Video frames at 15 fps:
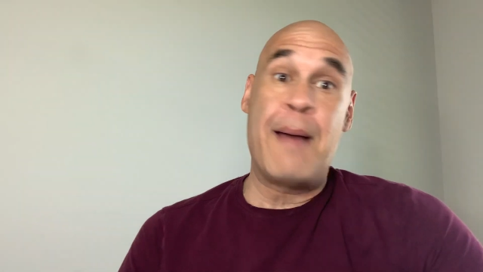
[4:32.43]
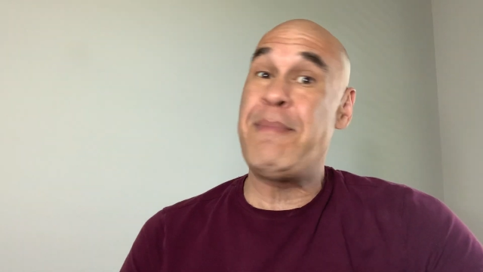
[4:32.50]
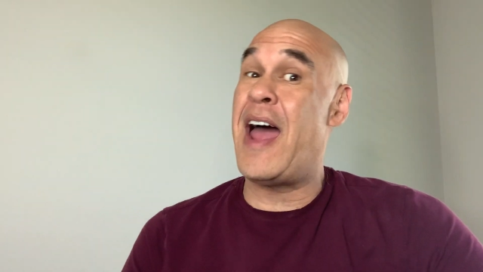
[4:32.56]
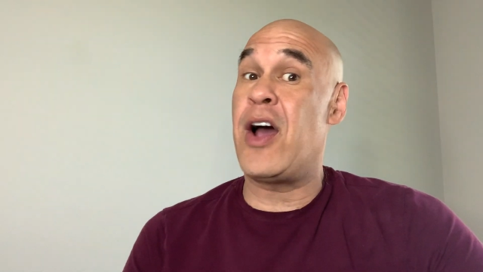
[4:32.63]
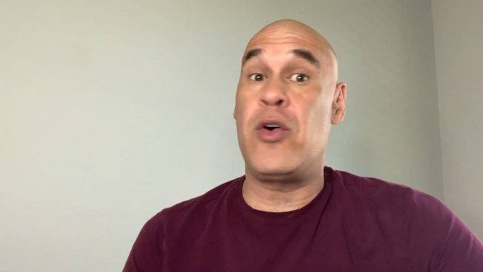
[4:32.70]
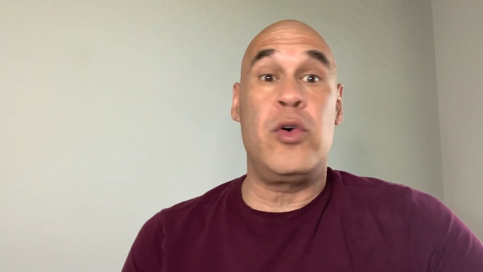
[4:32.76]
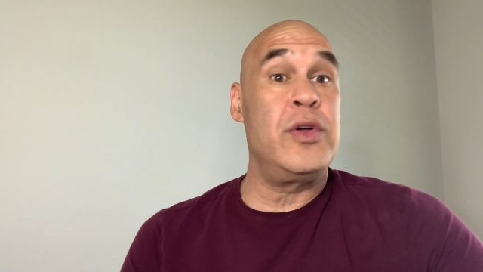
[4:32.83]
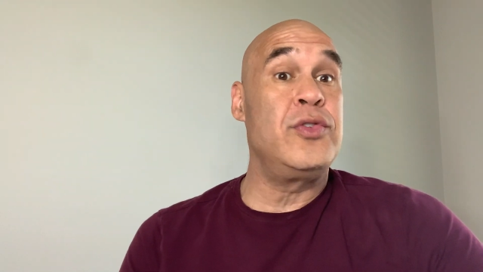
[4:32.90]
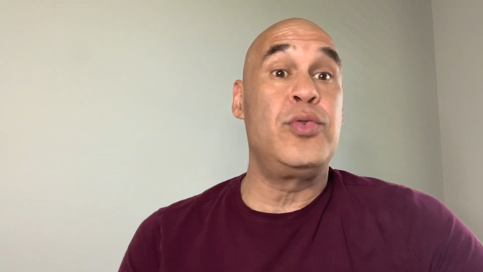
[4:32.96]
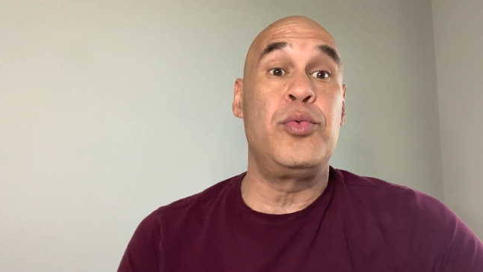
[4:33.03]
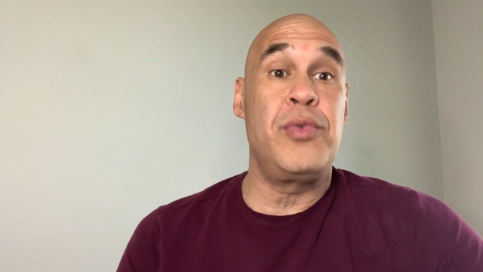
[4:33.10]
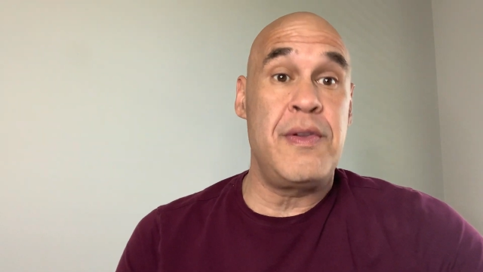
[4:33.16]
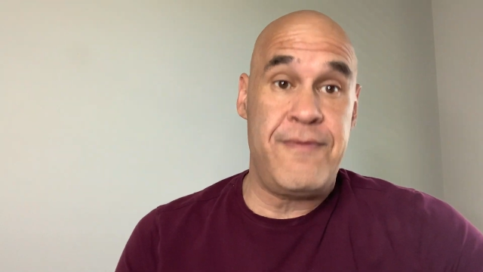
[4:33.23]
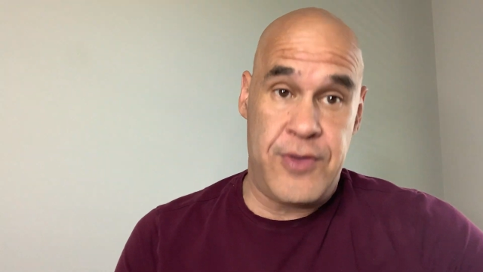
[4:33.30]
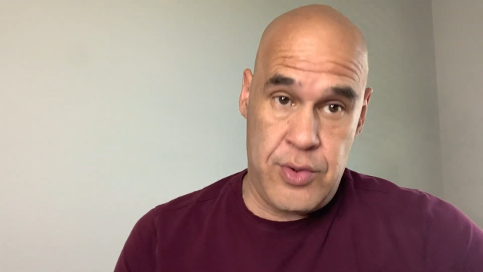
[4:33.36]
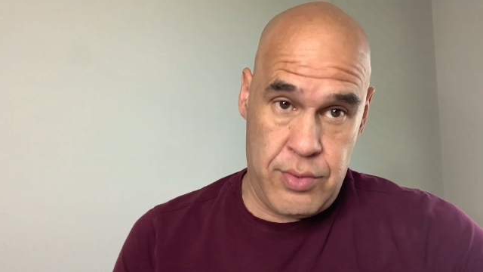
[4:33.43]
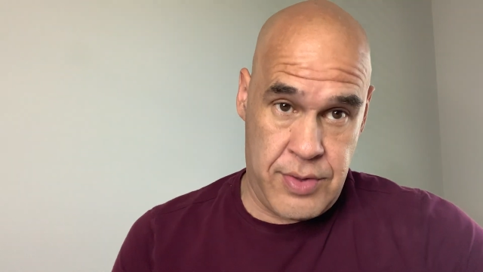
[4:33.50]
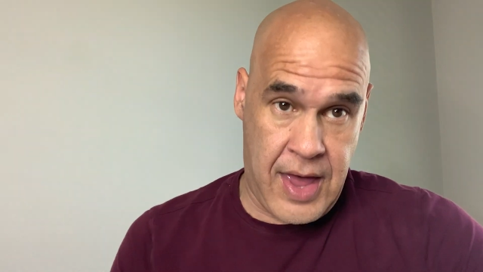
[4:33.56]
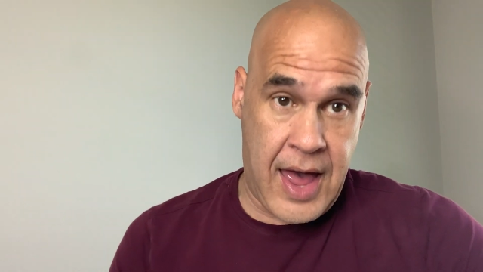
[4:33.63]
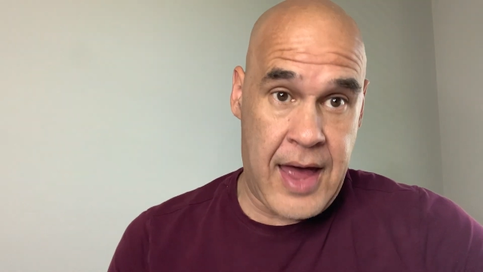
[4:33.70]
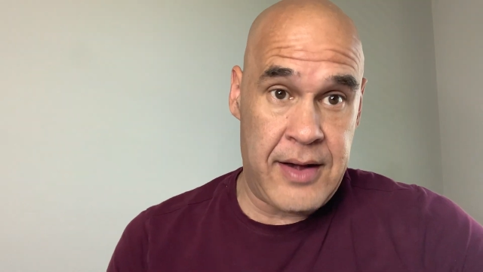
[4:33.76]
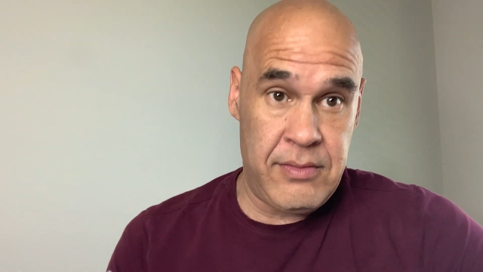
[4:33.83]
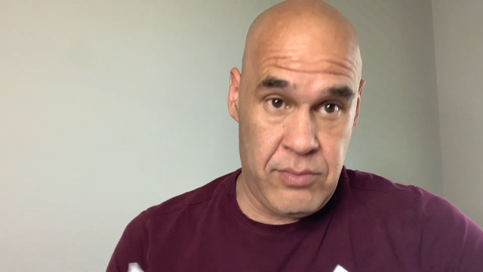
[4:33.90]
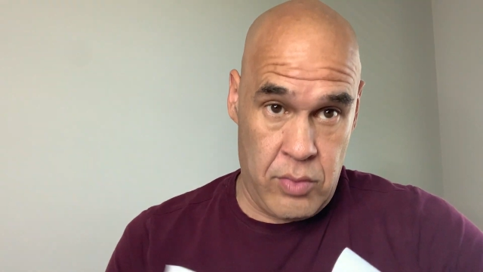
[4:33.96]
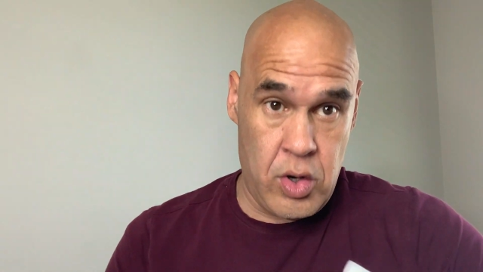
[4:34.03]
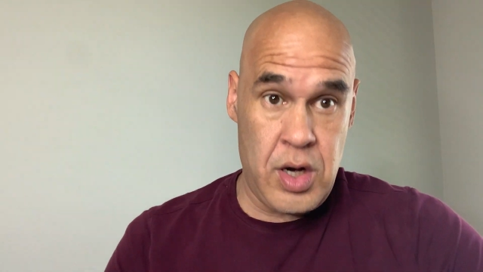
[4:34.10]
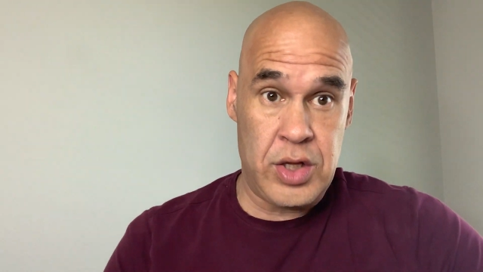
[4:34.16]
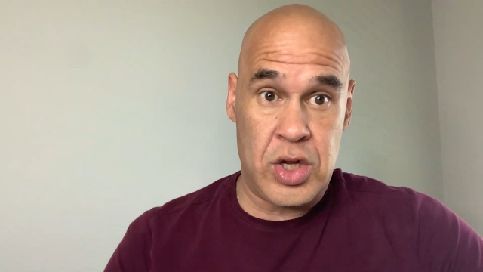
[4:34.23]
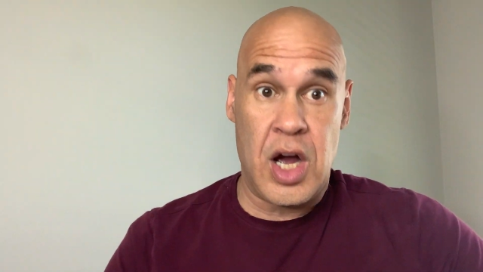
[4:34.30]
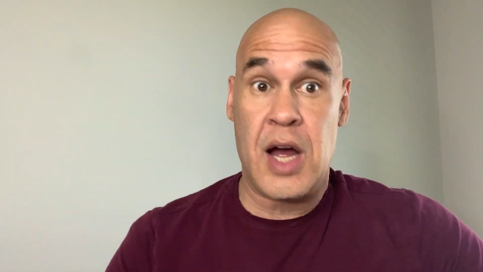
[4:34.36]
I'm not going to review that. We're
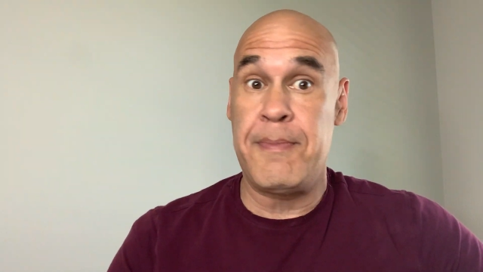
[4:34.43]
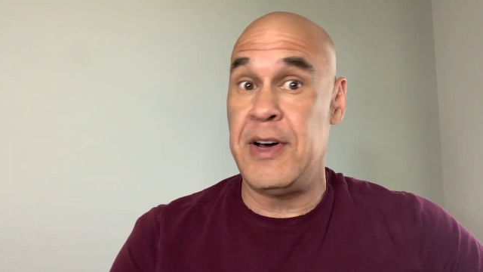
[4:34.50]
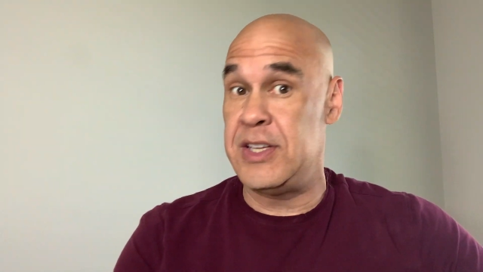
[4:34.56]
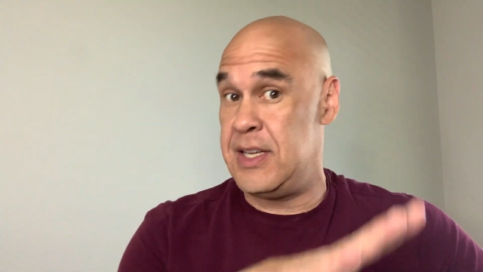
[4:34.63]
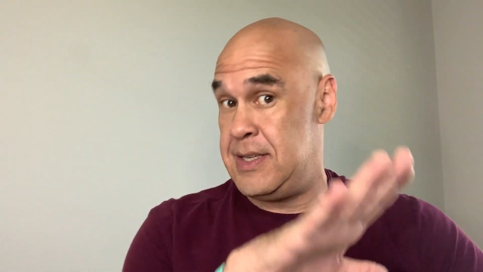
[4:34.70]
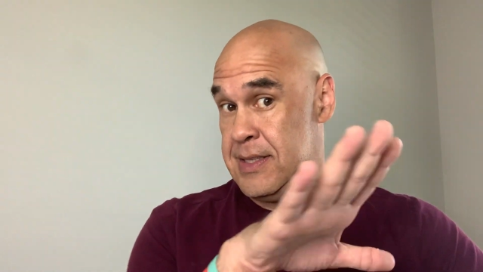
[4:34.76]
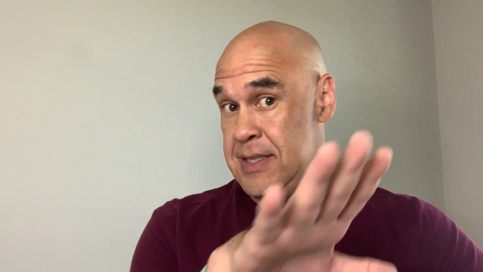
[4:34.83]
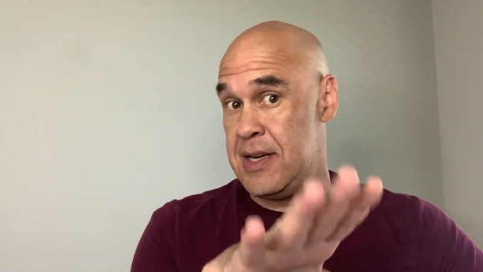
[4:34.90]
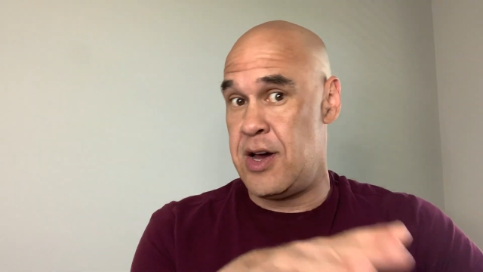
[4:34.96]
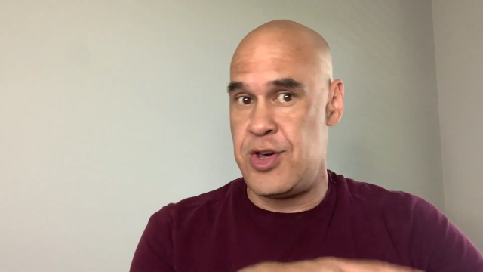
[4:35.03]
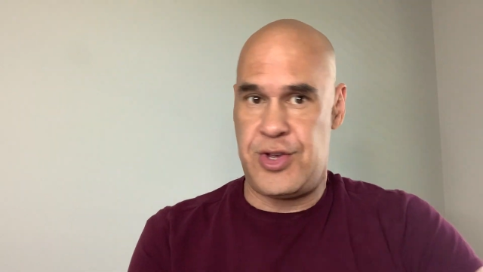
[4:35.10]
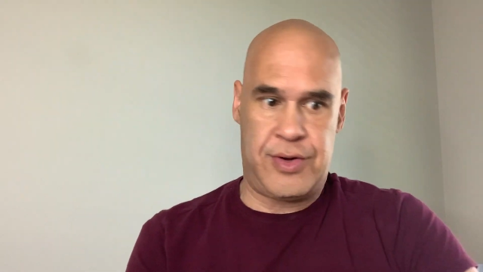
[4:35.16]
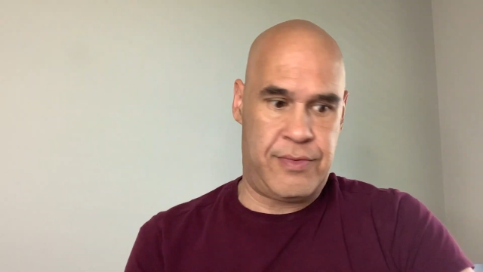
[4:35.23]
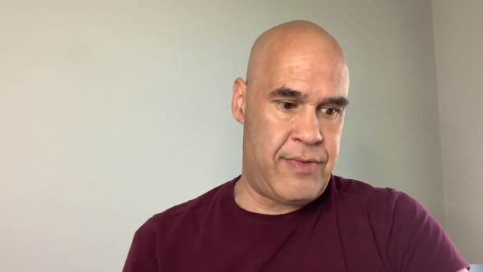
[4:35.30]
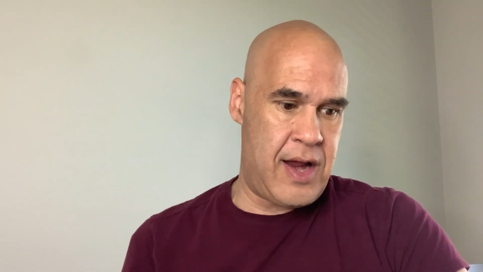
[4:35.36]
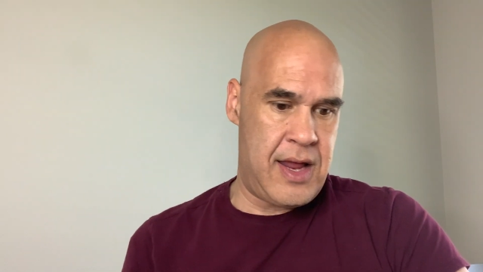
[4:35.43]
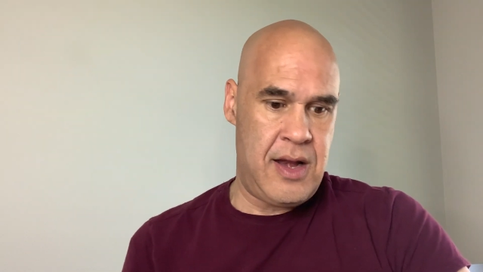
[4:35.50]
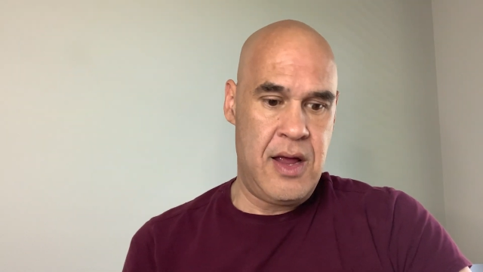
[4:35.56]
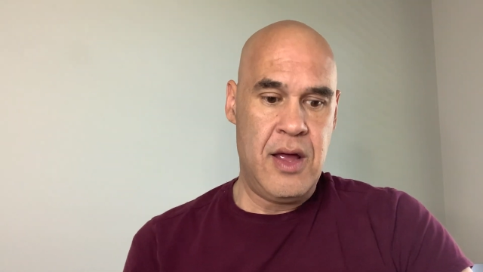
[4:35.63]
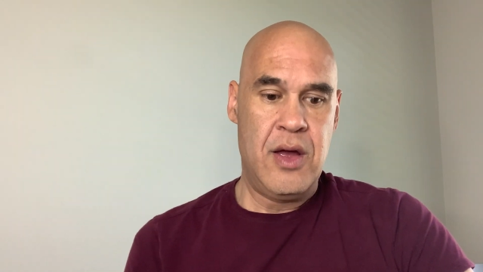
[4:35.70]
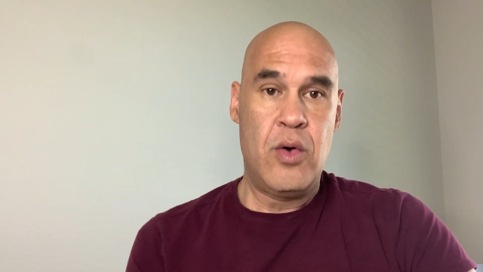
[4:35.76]
going to talk about the discussion, right?